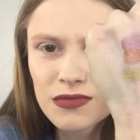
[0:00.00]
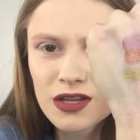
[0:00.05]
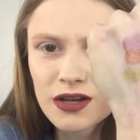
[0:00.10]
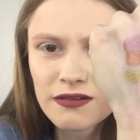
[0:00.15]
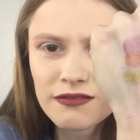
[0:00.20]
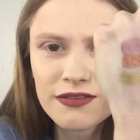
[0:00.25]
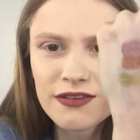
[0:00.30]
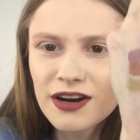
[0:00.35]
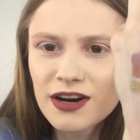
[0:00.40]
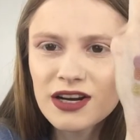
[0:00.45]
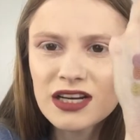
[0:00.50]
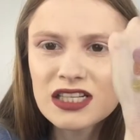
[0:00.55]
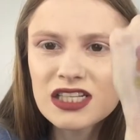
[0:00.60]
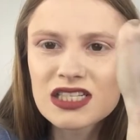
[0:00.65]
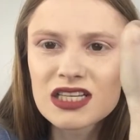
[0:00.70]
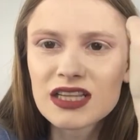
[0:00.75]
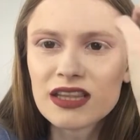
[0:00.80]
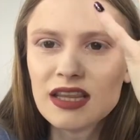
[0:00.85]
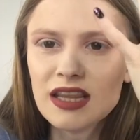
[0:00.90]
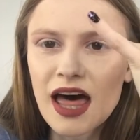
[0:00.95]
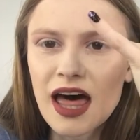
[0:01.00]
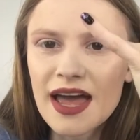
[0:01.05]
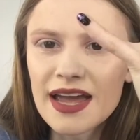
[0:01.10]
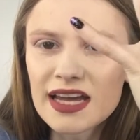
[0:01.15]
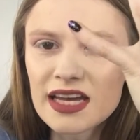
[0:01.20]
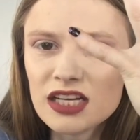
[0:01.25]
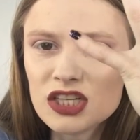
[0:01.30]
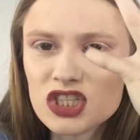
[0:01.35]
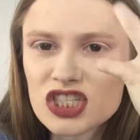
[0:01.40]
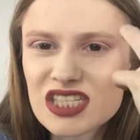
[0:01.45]
Very just
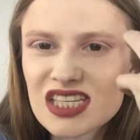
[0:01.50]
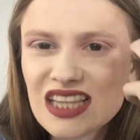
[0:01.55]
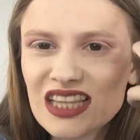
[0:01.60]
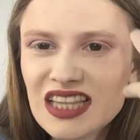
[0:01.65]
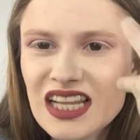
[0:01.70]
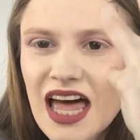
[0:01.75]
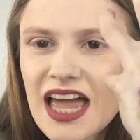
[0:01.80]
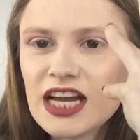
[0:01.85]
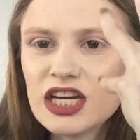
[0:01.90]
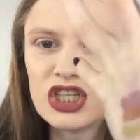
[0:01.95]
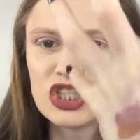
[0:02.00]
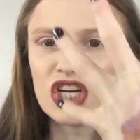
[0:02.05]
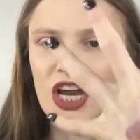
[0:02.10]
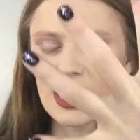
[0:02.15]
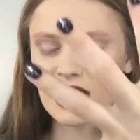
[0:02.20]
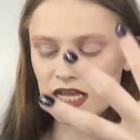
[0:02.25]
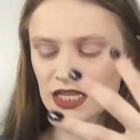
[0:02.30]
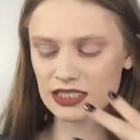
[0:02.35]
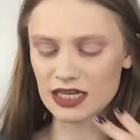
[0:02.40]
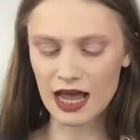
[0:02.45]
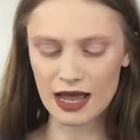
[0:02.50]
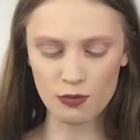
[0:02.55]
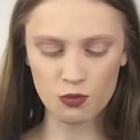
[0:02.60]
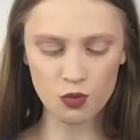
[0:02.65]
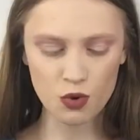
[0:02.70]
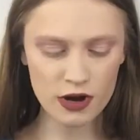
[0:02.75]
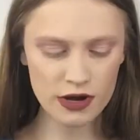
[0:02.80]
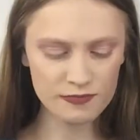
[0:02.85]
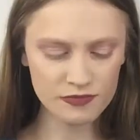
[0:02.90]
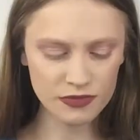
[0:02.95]
light shades. I
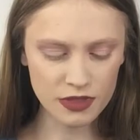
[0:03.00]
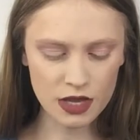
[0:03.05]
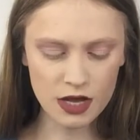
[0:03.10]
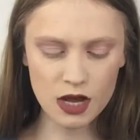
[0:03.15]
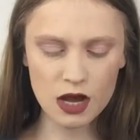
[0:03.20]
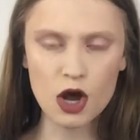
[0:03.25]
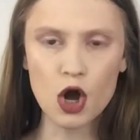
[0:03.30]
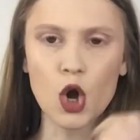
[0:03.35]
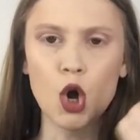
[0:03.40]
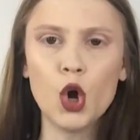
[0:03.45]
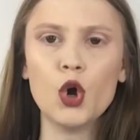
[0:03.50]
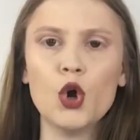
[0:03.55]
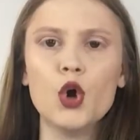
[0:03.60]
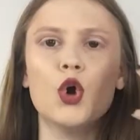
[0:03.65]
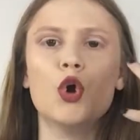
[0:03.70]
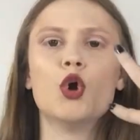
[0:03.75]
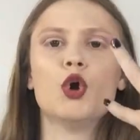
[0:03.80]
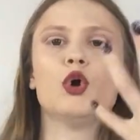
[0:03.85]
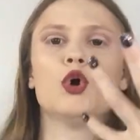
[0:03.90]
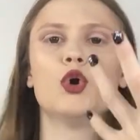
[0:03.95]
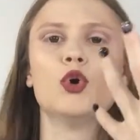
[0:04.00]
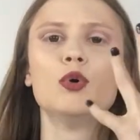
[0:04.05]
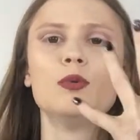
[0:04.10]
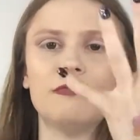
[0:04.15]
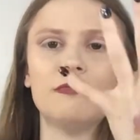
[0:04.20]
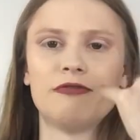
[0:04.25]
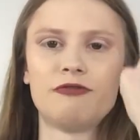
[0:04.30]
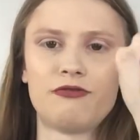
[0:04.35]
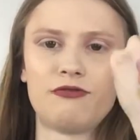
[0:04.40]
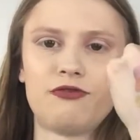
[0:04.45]
want
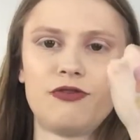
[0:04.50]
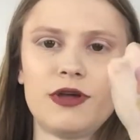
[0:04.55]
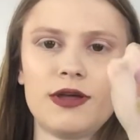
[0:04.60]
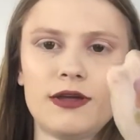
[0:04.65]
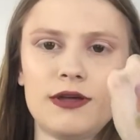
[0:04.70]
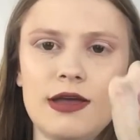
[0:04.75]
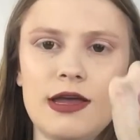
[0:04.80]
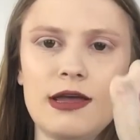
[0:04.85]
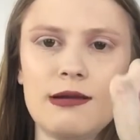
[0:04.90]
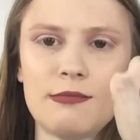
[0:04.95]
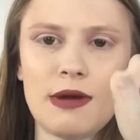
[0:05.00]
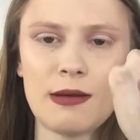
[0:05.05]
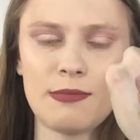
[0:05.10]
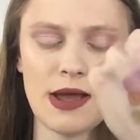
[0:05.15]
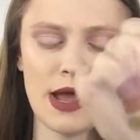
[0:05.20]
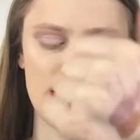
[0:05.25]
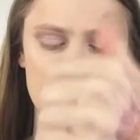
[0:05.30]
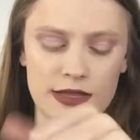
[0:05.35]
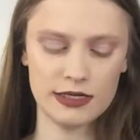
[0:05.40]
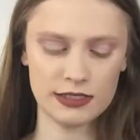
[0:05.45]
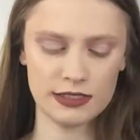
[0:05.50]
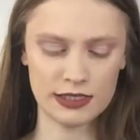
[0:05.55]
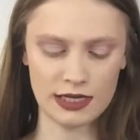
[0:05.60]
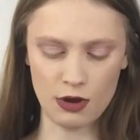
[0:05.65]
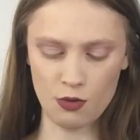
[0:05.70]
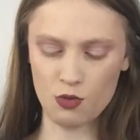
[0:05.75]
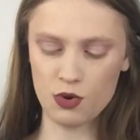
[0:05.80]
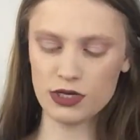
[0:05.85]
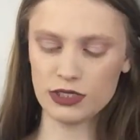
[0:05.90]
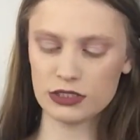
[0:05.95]
oomph in my palettes. I
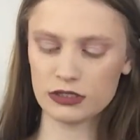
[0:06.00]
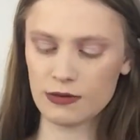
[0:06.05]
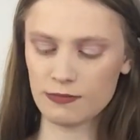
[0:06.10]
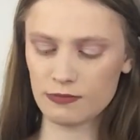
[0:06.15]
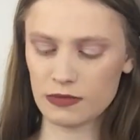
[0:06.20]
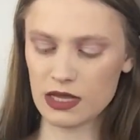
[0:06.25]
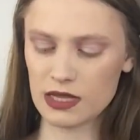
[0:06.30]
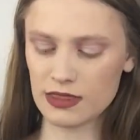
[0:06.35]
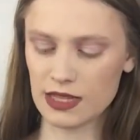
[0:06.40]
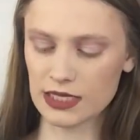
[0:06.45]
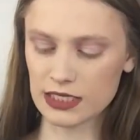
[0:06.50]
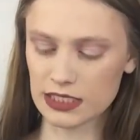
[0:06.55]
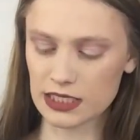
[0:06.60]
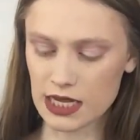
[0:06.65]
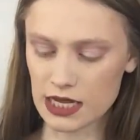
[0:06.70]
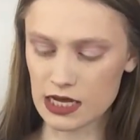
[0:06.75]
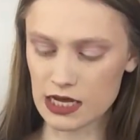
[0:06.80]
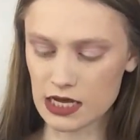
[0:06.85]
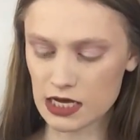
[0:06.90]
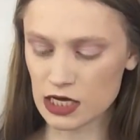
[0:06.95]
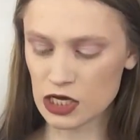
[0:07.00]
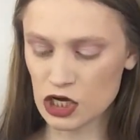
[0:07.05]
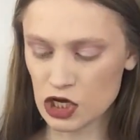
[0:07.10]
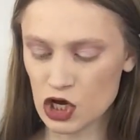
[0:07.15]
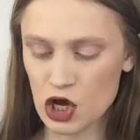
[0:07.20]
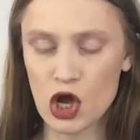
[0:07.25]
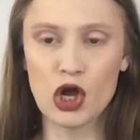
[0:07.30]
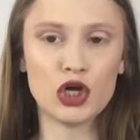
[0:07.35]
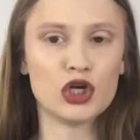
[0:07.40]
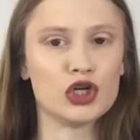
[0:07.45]
want something that's like
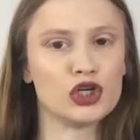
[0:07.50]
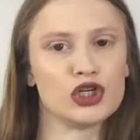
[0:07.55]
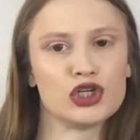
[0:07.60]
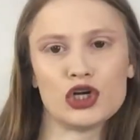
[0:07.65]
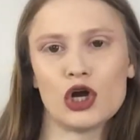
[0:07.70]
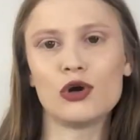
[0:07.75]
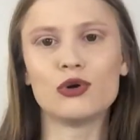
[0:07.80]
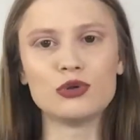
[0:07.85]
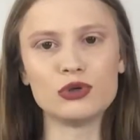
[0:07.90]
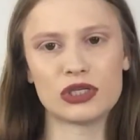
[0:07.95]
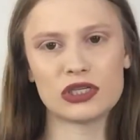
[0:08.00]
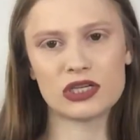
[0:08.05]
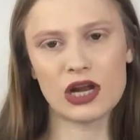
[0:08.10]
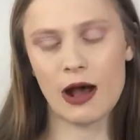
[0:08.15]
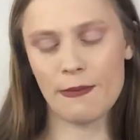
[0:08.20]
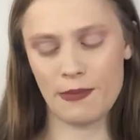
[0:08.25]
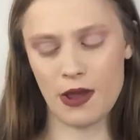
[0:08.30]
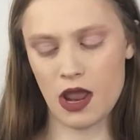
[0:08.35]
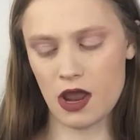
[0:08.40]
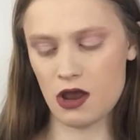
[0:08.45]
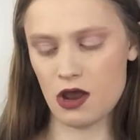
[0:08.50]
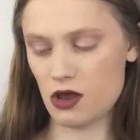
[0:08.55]
show-stopping.